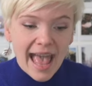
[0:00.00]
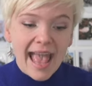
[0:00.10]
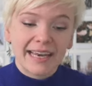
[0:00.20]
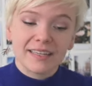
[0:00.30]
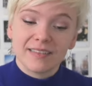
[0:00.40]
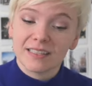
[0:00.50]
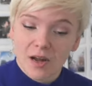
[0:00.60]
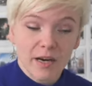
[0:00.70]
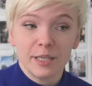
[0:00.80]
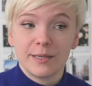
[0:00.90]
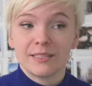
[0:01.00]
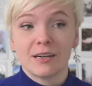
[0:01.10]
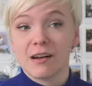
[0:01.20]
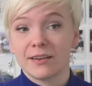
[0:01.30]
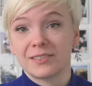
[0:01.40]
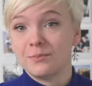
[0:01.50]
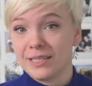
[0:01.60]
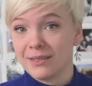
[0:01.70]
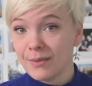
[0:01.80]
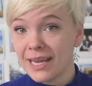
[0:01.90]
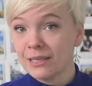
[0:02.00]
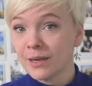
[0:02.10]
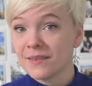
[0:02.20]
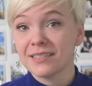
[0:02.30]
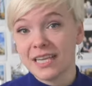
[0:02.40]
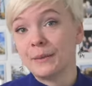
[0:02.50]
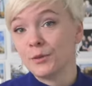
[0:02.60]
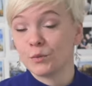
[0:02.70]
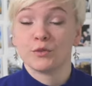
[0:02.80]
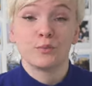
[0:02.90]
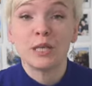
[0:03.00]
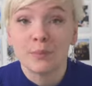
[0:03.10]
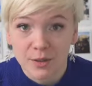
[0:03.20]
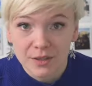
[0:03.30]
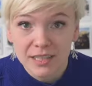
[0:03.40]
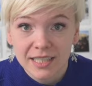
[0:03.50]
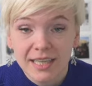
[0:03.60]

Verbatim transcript: And these arguments are often being made by the same group of people,